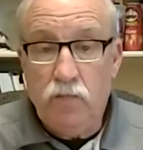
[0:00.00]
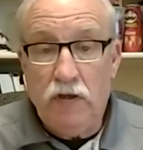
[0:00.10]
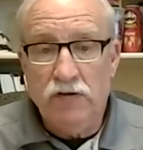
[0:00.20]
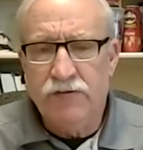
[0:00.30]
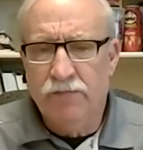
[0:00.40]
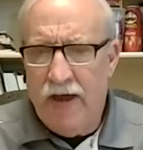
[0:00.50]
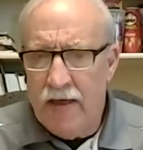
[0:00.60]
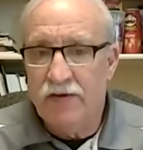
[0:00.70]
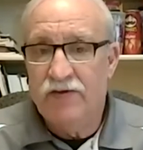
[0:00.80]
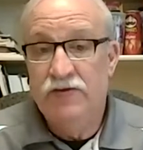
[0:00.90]
some
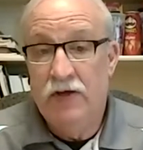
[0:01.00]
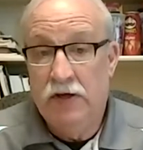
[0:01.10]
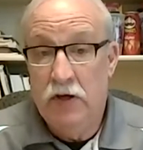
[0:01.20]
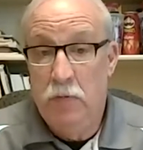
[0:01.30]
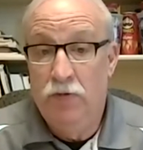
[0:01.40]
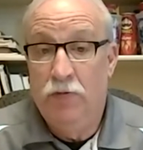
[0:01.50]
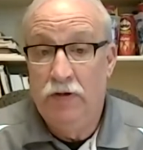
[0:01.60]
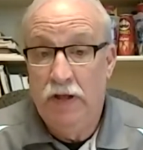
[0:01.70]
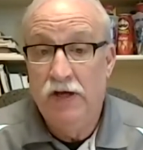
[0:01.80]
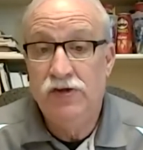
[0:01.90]
fallacies that come with
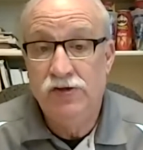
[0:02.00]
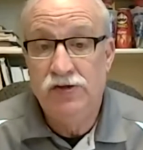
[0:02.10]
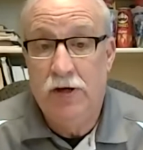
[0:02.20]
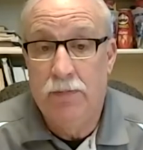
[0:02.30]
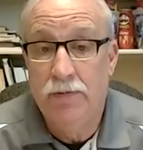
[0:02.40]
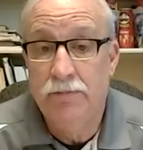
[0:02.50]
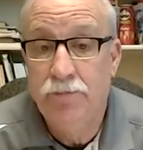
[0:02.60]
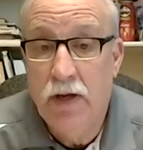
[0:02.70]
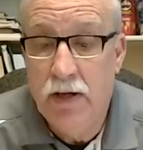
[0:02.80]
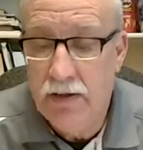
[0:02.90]
relationship.
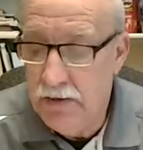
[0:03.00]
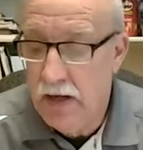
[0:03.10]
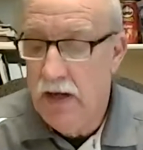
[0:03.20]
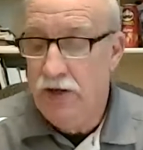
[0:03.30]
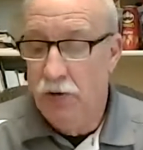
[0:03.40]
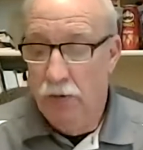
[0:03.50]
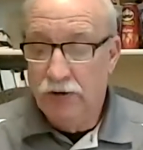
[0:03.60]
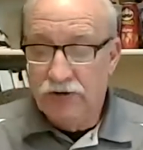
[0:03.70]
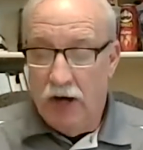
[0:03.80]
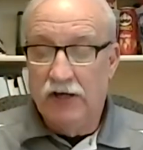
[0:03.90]
And your
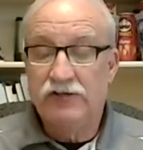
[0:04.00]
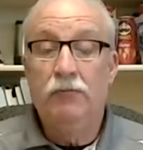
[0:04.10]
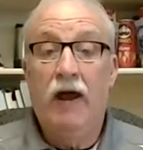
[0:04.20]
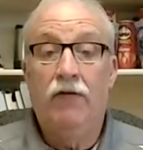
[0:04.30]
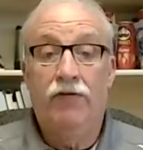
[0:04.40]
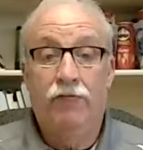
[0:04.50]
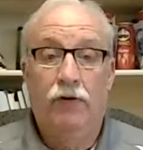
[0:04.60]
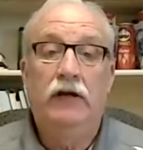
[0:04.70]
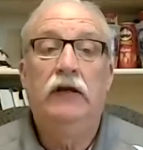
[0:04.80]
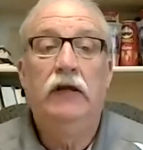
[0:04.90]
book talks about
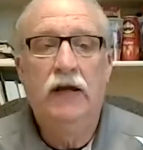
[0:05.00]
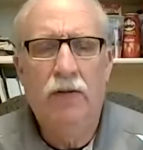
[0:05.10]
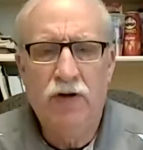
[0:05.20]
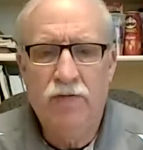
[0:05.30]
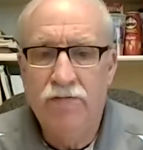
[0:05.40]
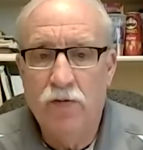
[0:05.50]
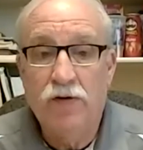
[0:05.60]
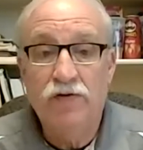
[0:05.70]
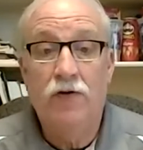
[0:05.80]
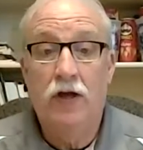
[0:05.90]
3, and I'm going to
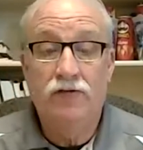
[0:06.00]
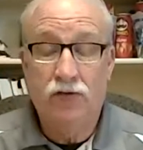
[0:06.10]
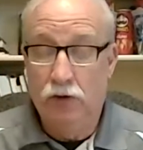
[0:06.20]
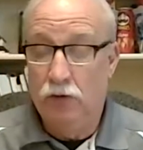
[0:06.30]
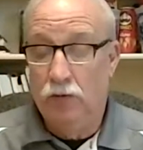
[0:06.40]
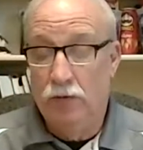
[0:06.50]
focus on 2.